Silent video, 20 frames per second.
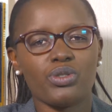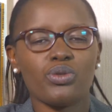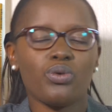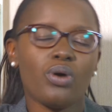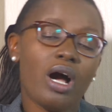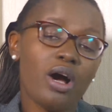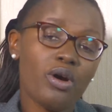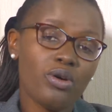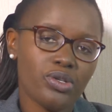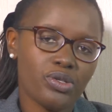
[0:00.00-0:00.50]
So
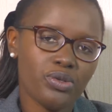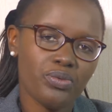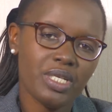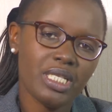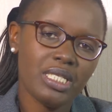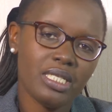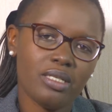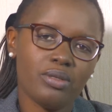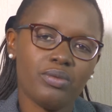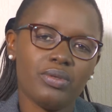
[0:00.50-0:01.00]
how do
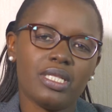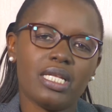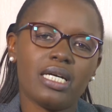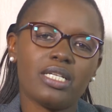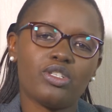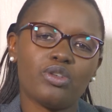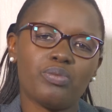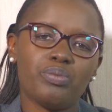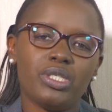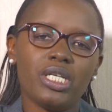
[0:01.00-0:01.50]
we deal with
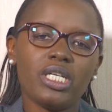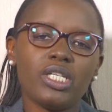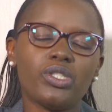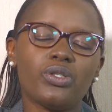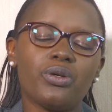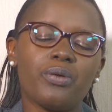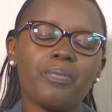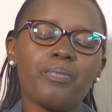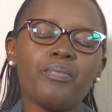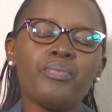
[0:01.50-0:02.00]
that
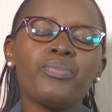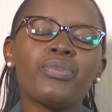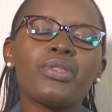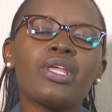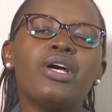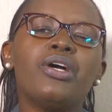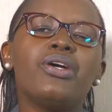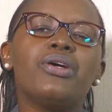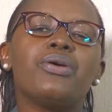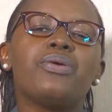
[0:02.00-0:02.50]
objection?
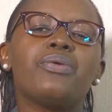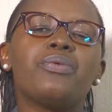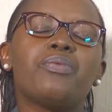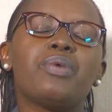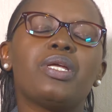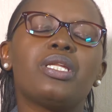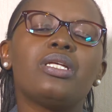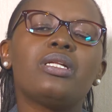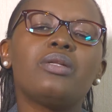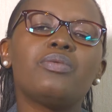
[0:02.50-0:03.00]

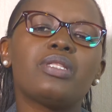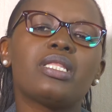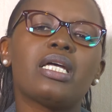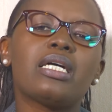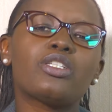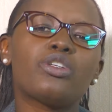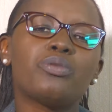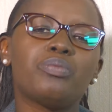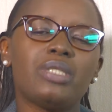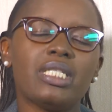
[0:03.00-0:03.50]
We deal with
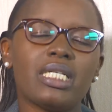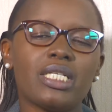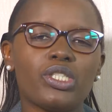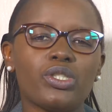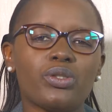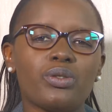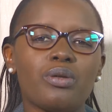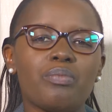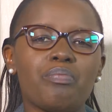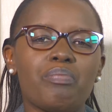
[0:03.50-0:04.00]
that
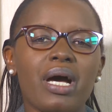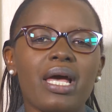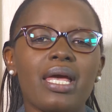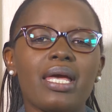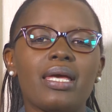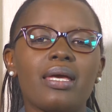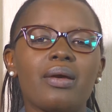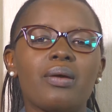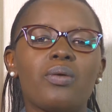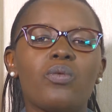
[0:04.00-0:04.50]
objection
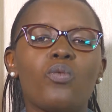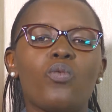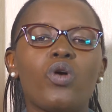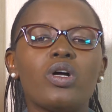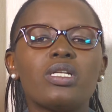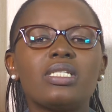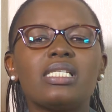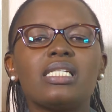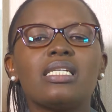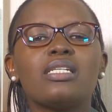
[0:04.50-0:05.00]
by
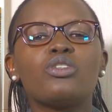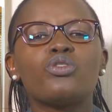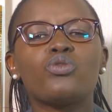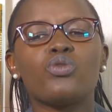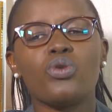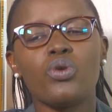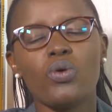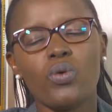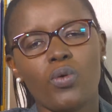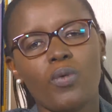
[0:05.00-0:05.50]
wanting
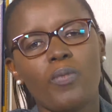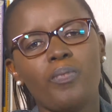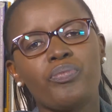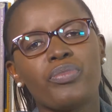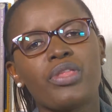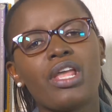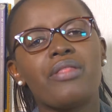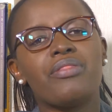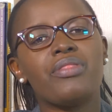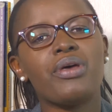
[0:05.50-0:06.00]
to know
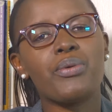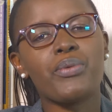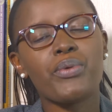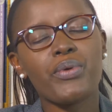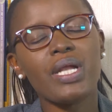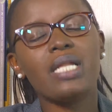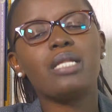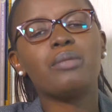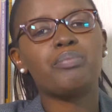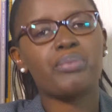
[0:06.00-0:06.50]
the
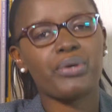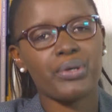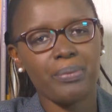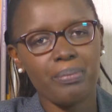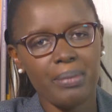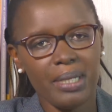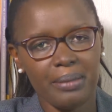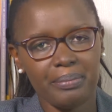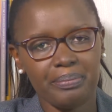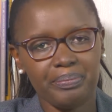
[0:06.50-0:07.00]
real
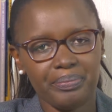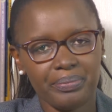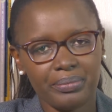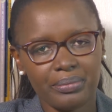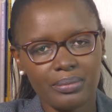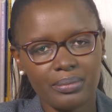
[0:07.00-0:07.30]
problem.